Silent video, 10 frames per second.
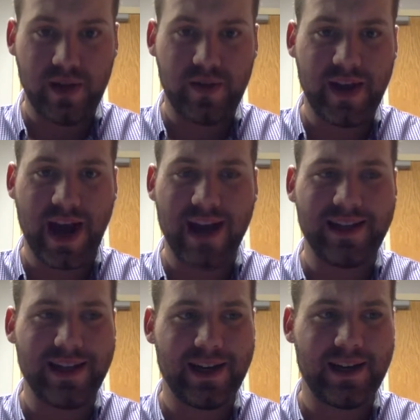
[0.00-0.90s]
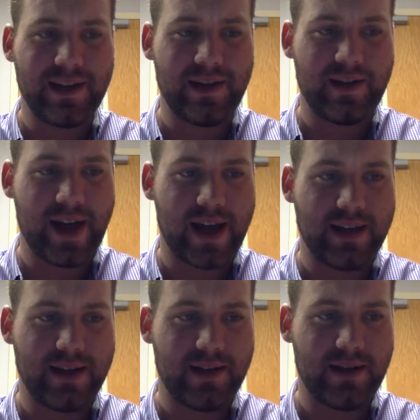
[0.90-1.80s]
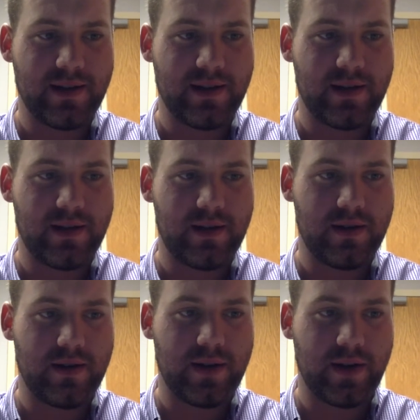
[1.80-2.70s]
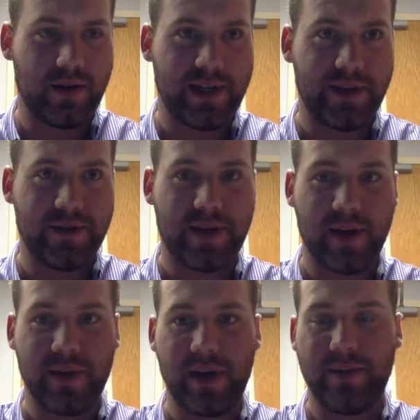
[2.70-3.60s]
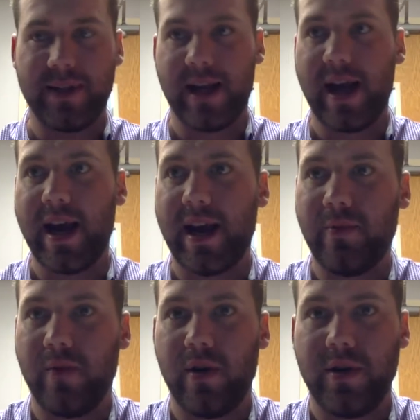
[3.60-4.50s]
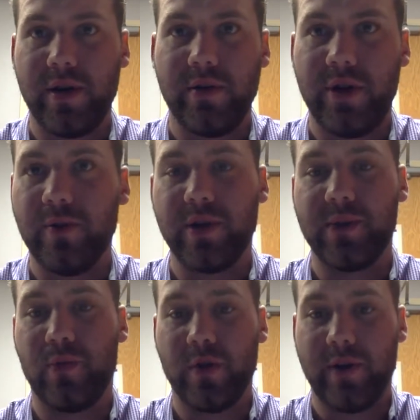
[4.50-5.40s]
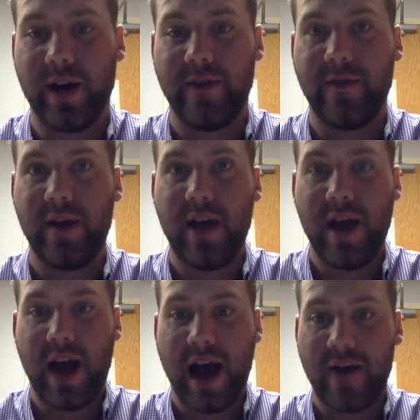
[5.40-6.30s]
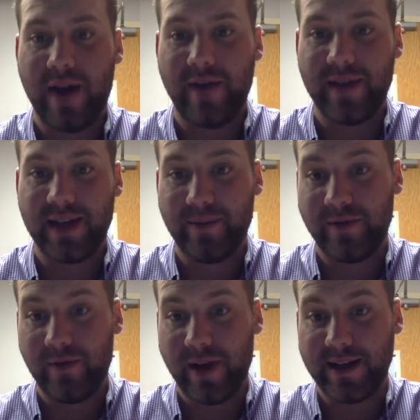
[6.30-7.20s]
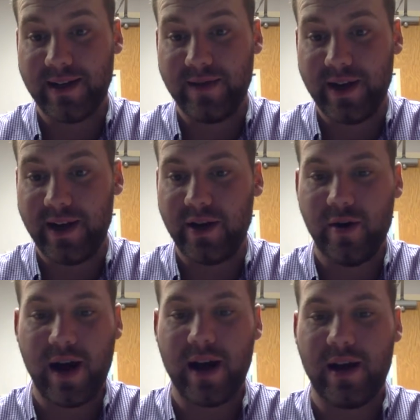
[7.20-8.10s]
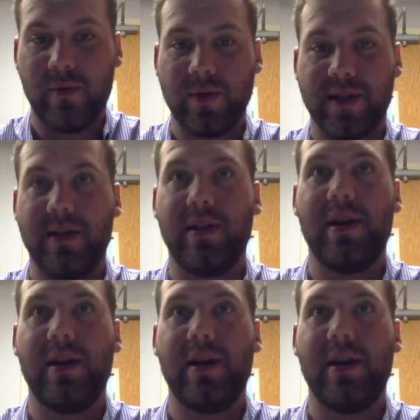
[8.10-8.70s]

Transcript: the idea that, teachers come to him and say, hey, well, you were just born creative. I don't have that type of creativity. I wasn't